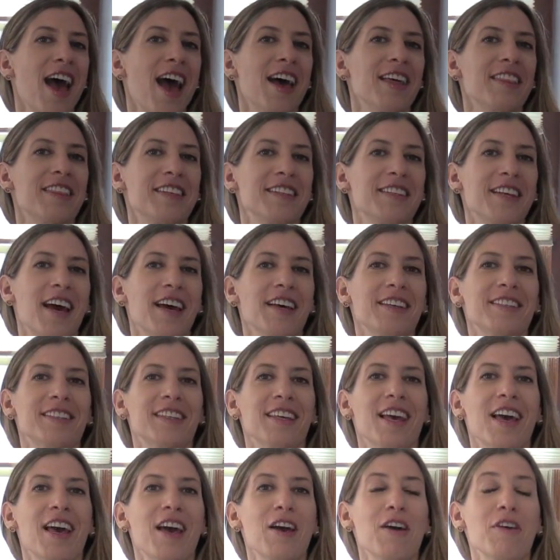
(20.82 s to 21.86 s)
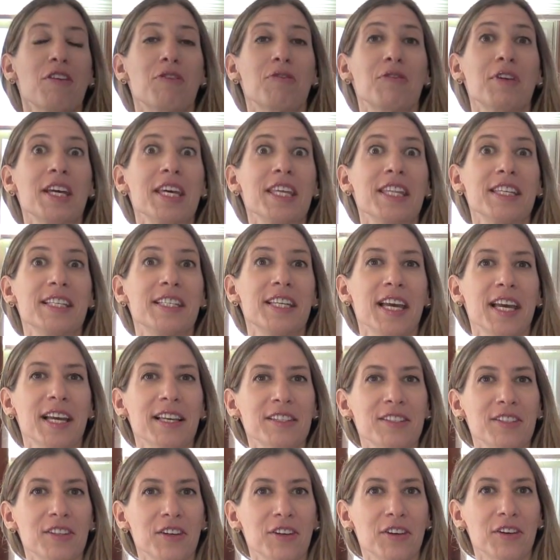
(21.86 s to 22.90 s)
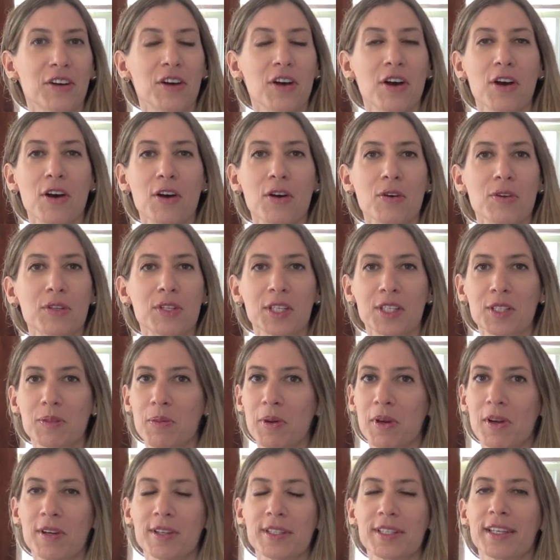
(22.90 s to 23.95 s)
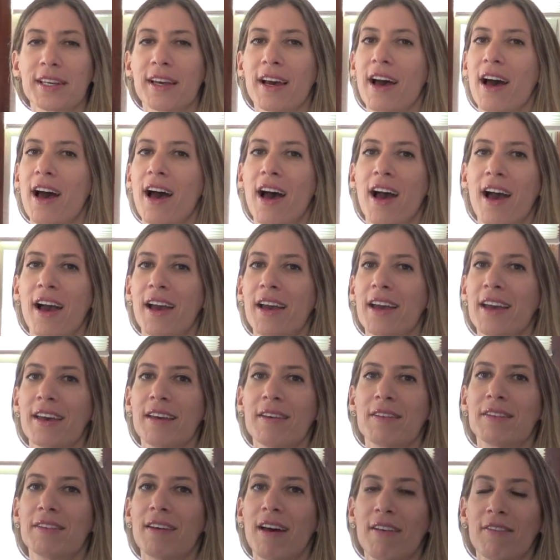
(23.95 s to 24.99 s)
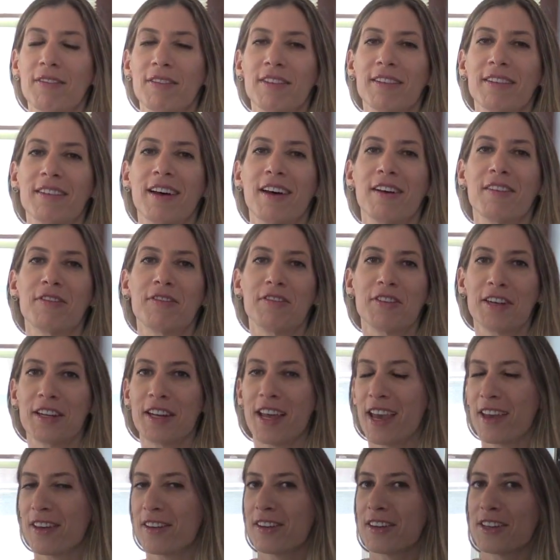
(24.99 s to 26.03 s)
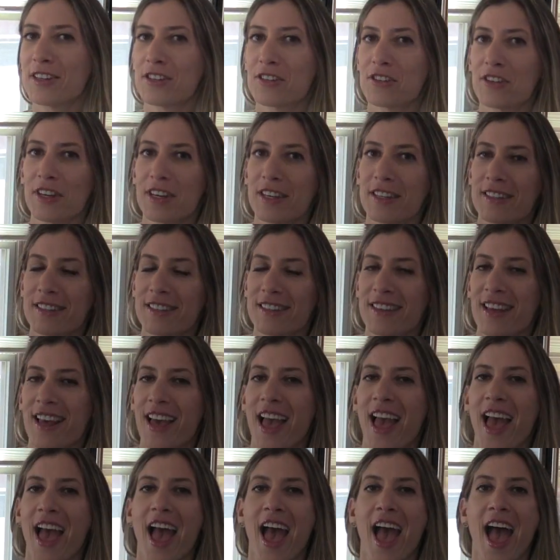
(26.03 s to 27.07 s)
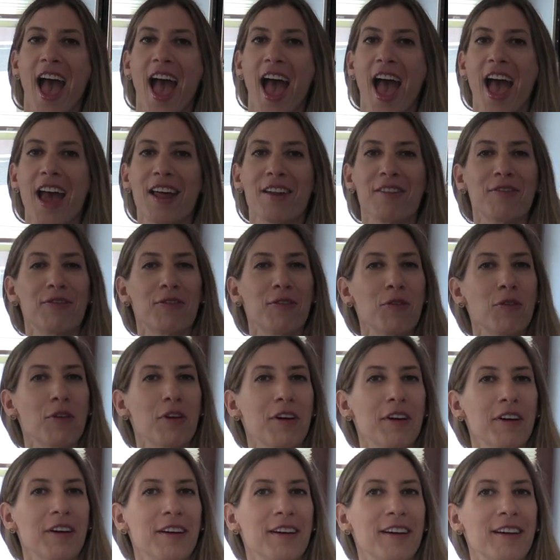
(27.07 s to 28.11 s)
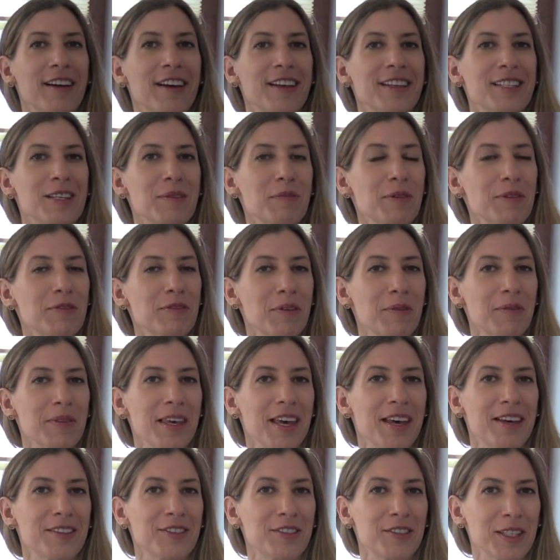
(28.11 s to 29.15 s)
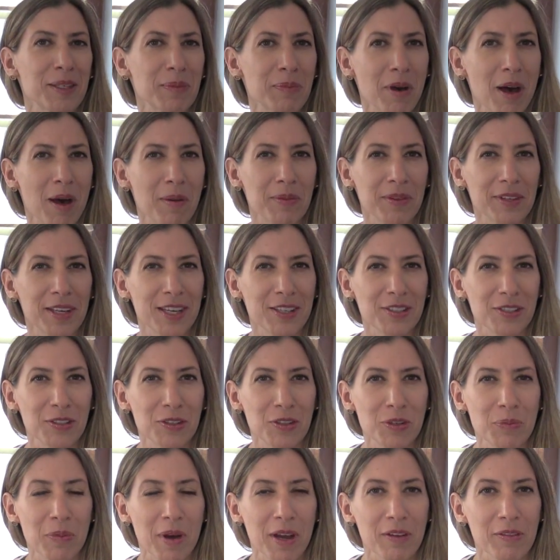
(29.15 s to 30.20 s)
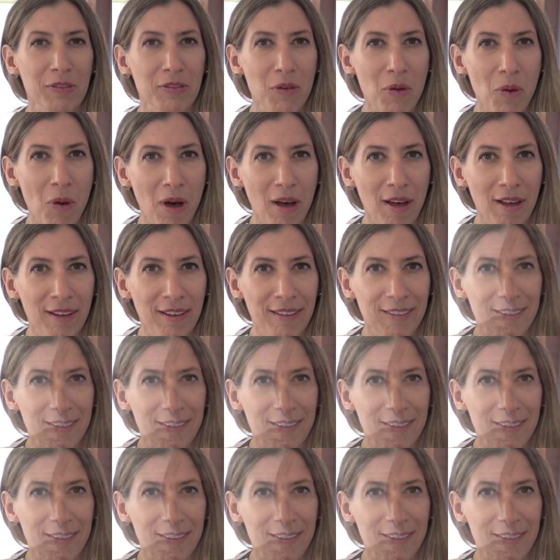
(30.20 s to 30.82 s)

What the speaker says: at the desk. Three, the dancer who's experiencing a high level of foot and ankle injuries. And four, someone from the elderly population who might fall.